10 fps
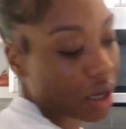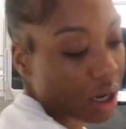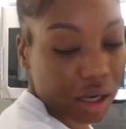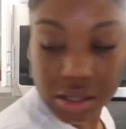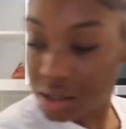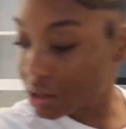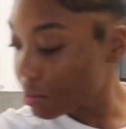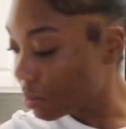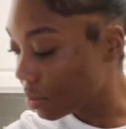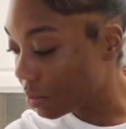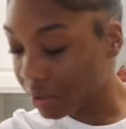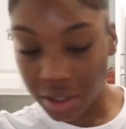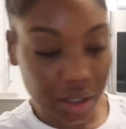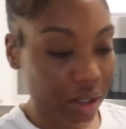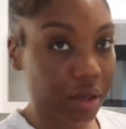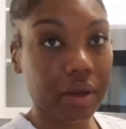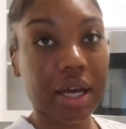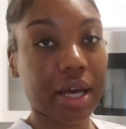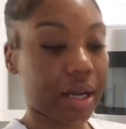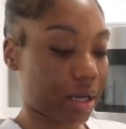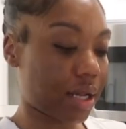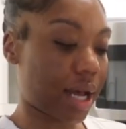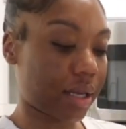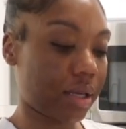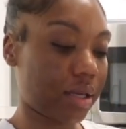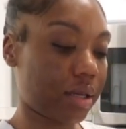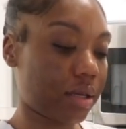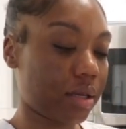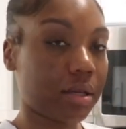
our Okay, I gotta clock in.